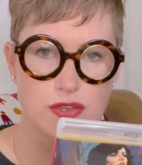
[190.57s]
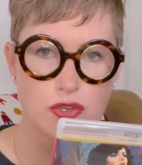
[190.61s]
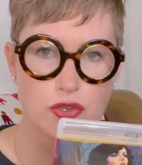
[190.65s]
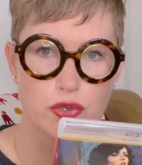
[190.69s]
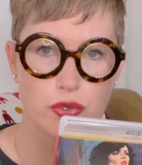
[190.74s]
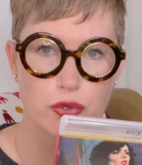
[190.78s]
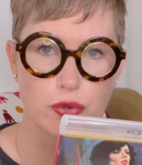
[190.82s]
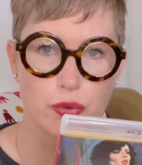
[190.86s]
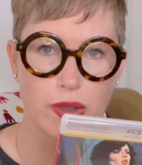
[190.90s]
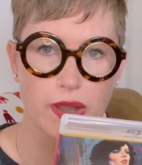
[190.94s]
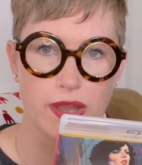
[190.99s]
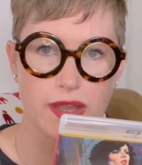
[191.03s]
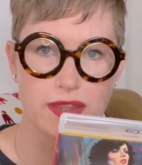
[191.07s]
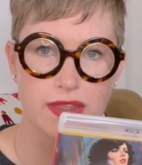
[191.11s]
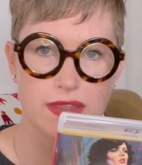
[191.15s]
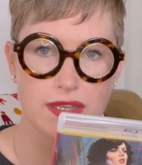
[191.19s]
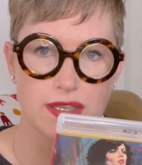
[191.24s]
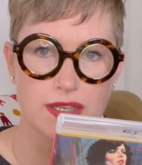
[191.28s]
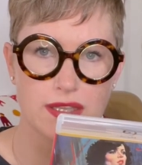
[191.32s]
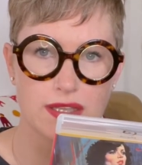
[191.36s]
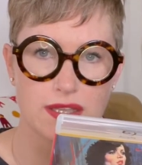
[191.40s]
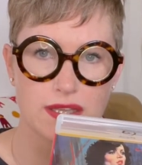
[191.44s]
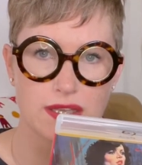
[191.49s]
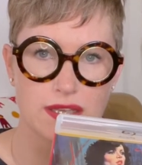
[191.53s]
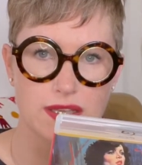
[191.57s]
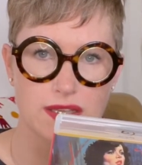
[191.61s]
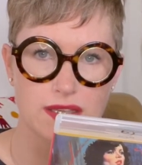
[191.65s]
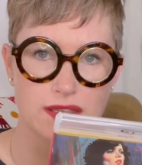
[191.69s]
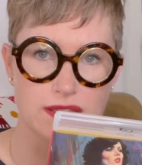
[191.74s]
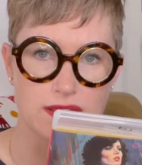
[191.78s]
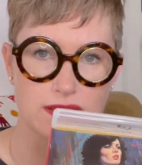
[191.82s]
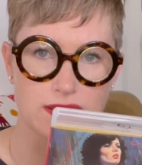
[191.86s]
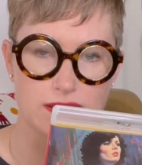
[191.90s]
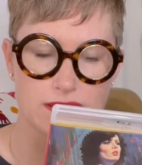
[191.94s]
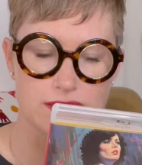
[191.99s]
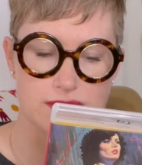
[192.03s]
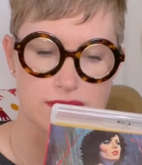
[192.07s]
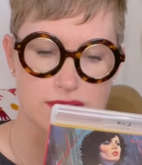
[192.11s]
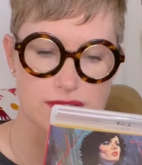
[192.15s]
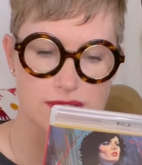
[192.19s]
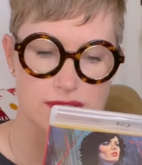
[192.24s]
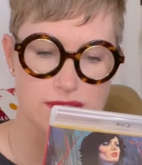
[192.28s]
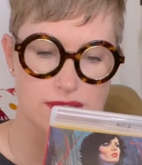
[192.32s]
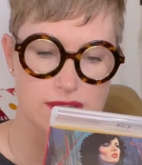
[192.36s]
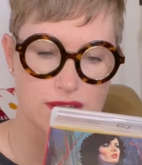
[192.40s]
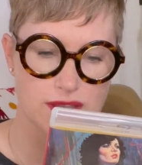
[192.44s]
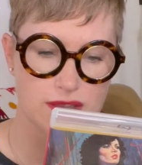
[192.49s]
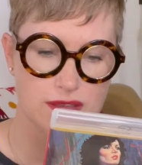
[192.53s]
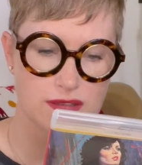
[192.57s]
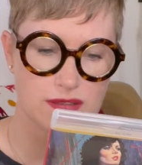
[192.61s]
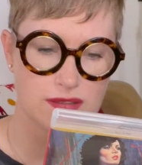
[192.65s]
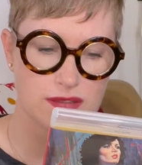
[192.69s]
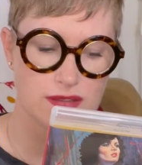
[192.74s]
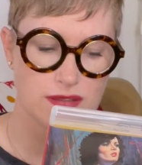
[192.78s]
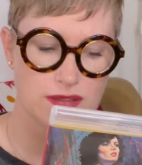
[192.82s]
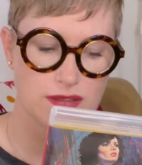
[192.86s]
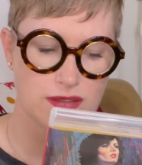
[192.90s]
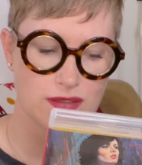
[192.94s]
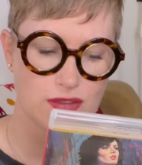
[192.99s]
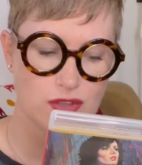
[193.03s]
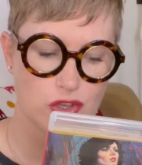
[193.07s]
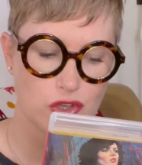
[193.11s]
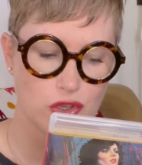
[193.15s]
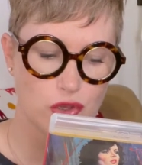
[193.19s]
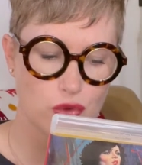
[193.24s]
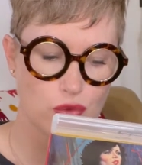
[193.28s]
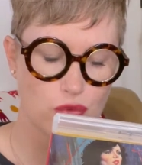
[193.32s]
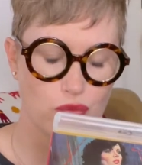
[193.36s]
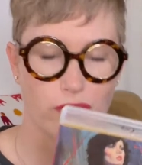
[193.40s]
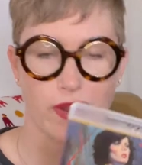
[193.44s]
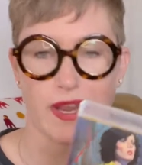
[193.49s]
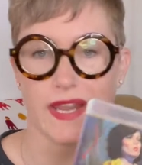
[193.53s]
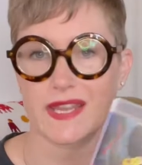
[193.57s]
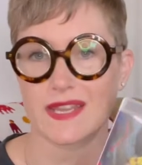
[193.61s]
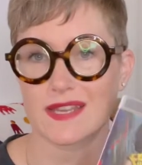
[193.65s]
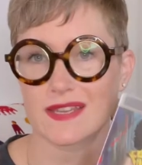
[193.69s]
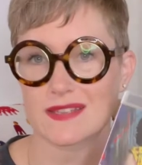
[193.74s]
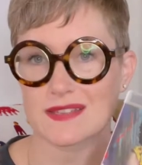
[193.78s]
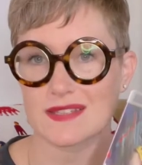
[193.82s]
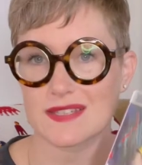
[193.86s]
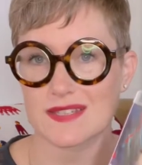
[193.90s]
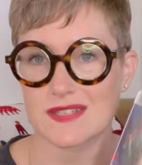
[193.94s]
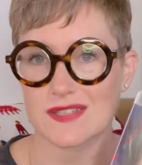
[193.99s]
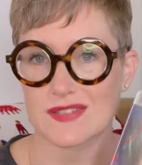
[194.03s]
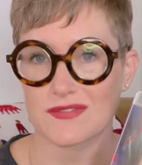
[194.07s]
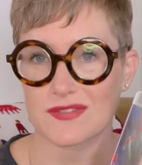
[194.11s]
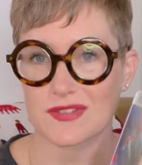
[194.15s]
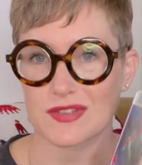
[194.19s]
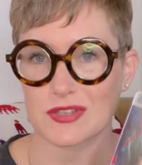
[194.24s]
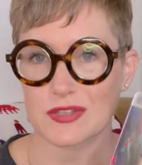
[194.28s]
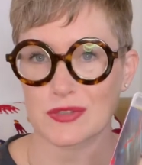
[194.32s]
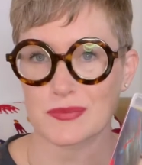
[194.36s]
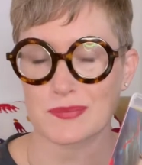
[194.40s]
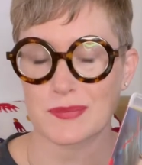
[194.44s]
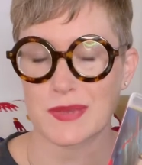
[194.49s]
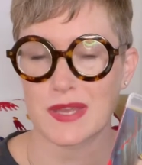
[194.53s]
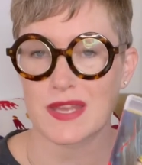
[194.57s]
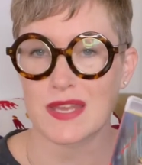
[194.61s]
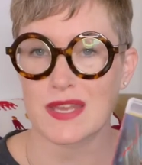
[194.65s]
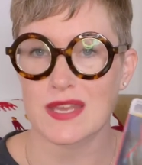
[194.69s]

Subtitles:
who I think is great in this film.